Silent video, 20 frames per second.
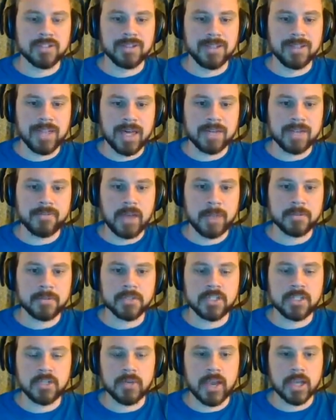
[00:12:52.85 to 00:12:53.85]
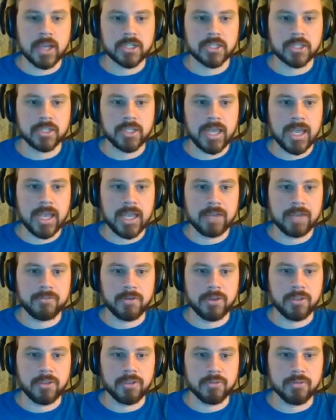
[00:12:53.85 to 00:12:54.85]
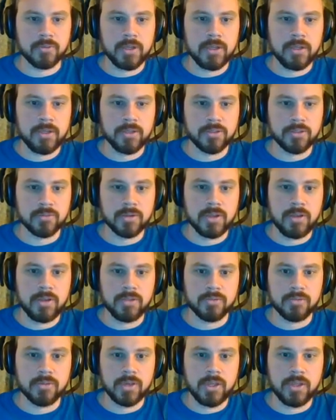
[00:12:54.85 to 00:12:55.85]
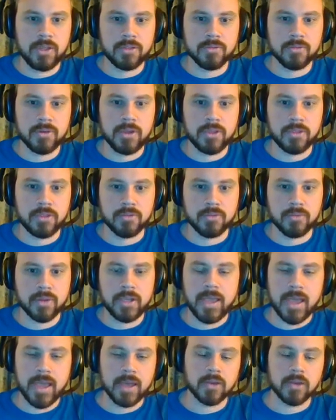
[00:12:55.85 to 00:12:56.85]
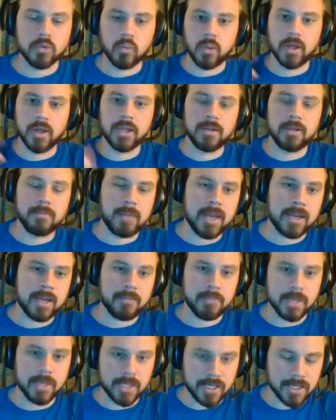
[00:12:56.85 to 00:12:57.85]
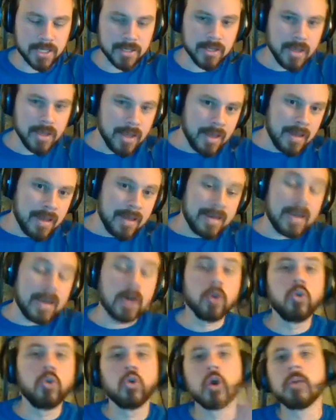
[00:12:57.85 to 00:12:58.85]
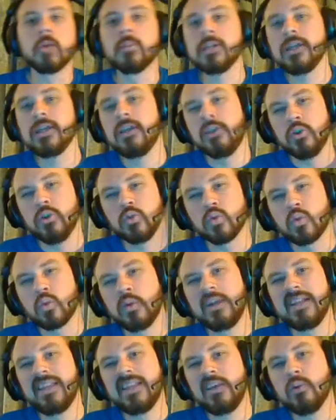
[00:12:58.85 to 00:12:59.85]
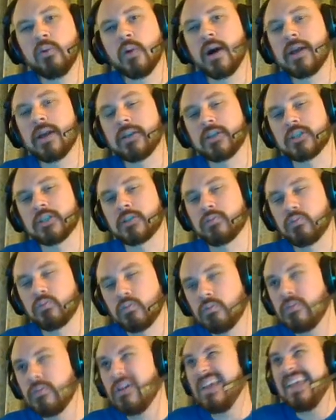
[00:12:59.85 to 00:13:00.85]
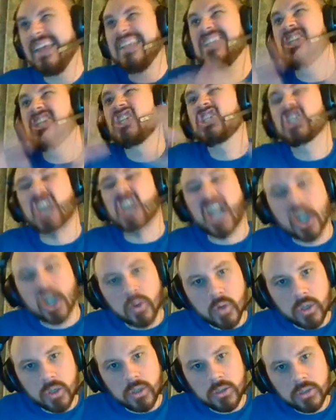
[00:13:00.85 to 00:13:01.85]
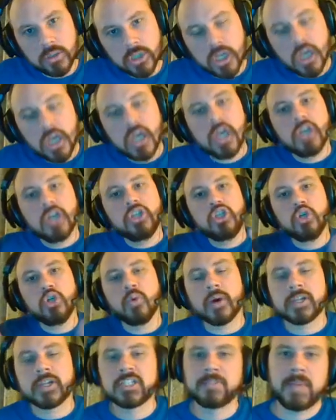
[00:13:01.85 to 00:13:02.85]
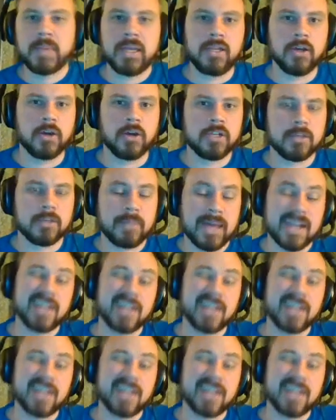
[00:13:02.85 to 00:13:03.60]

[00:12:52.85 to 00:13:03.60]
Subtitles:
lot of options here, actually. I have a 3, 3, 3, 3, 3, and 1 mana minion. Now, normally, you really want to, in general, you want to spend all your mana.